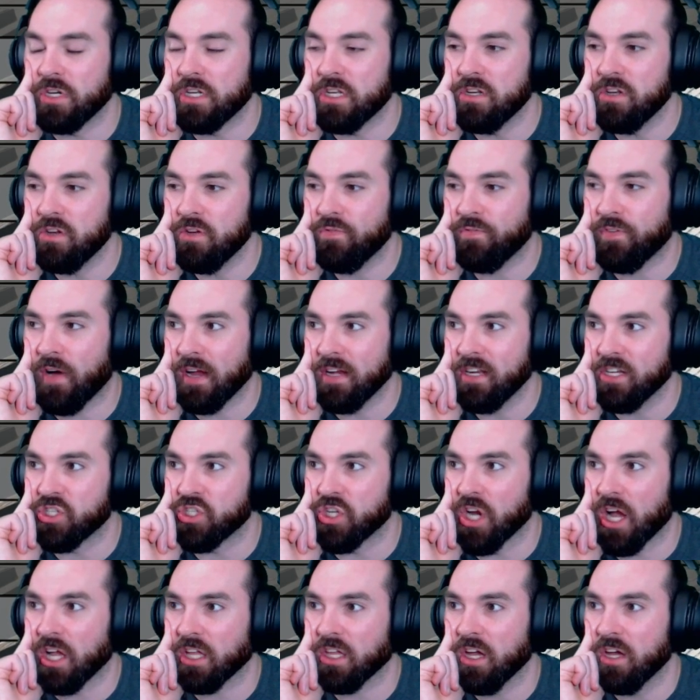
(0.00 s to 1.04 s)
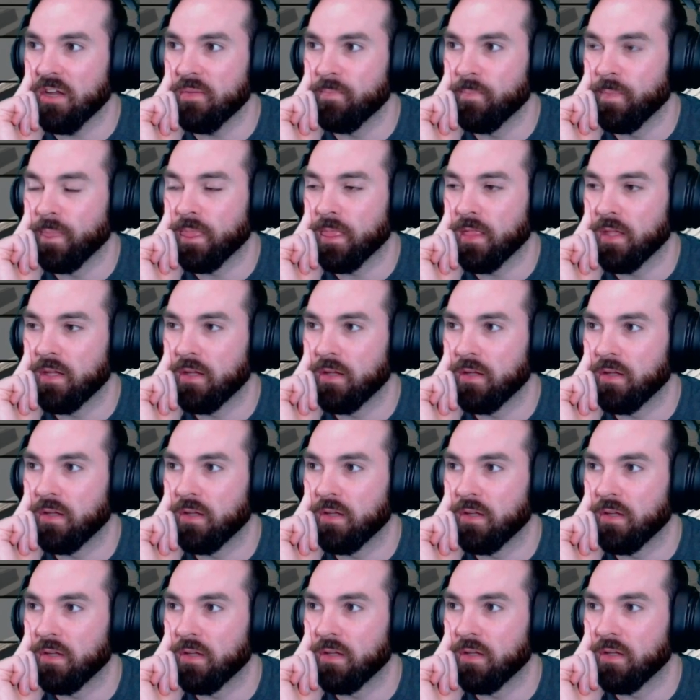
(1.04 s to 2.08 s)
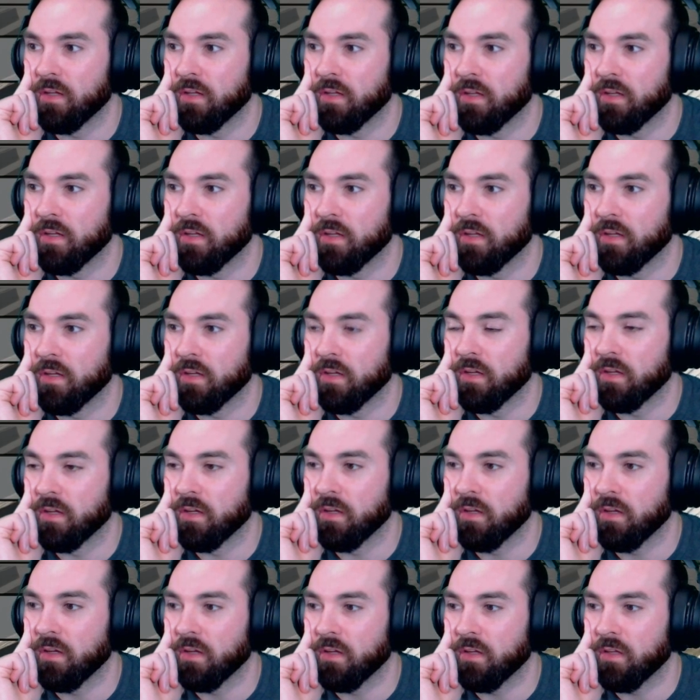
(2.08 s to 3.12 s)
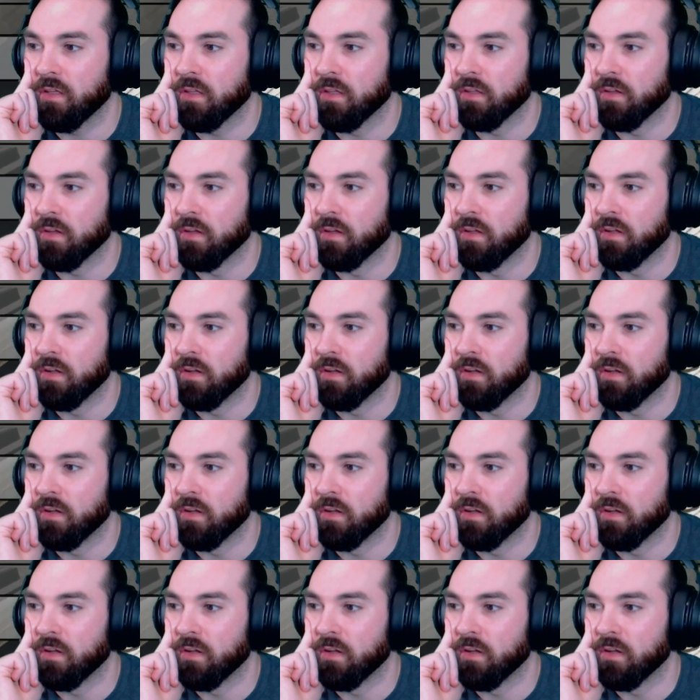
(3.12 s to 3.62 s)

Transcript: Didn't you find a shotgun? Yeah, I got one.